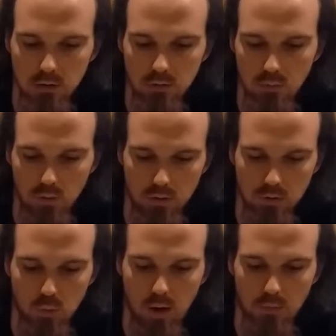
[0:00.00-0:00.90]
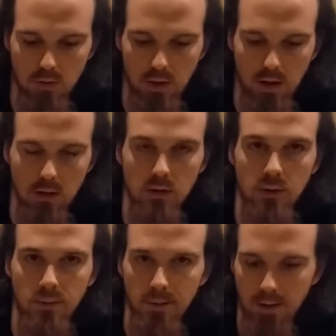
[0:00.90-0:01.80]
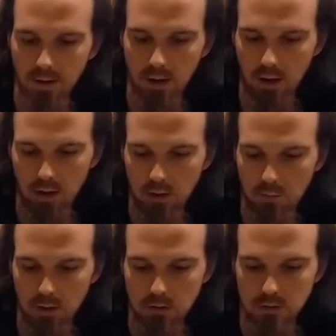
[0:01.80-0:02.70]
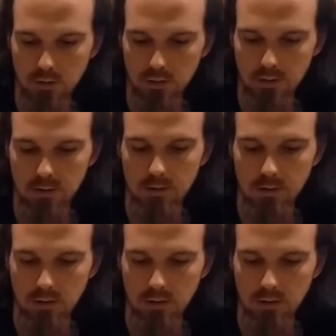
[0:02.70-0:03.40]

it where it swaps that, and it makes the